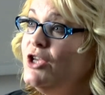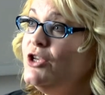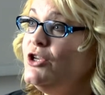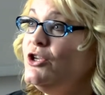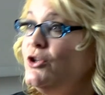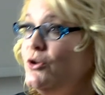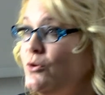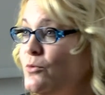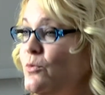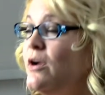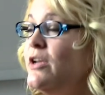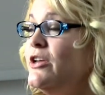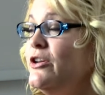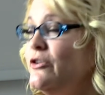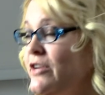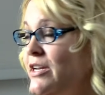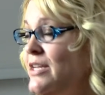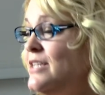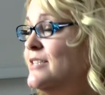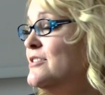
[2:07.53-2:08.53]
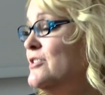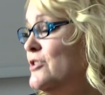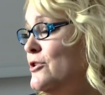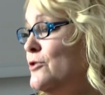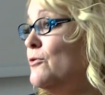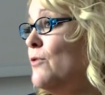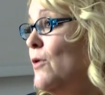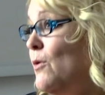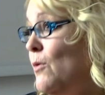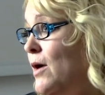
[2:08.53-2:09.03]
You want your kids to
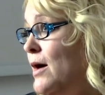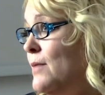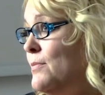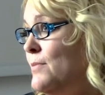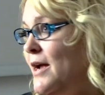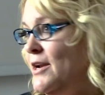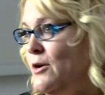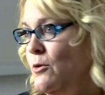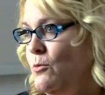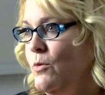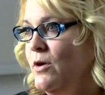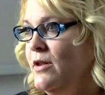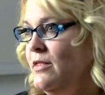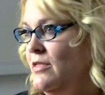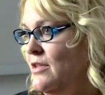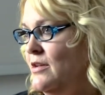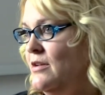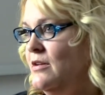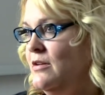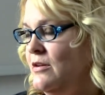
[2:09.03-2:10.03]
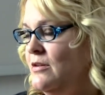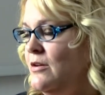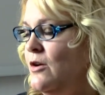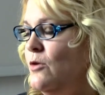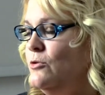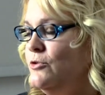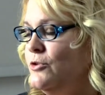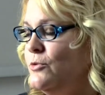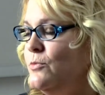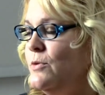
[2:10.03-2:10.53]
grow up. I know what the
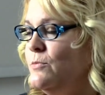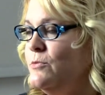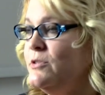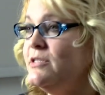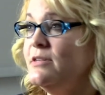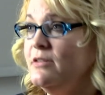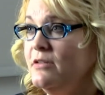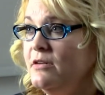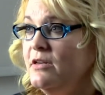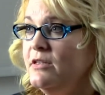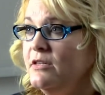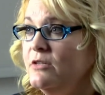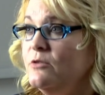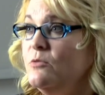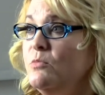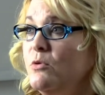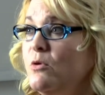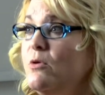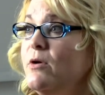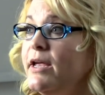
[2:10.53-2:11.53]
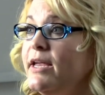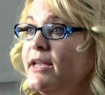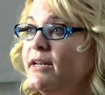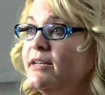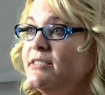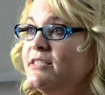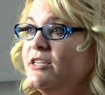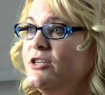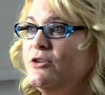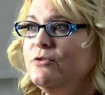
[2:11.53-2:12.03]
older one was a little boy, and I
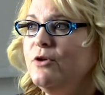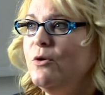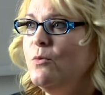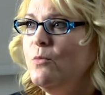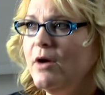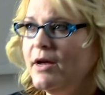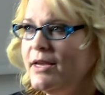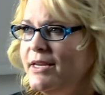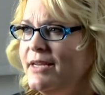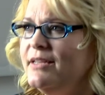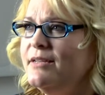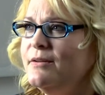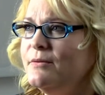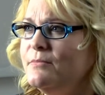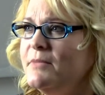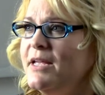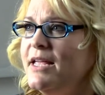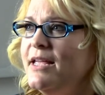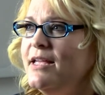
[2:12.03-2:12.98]
said, you don't want him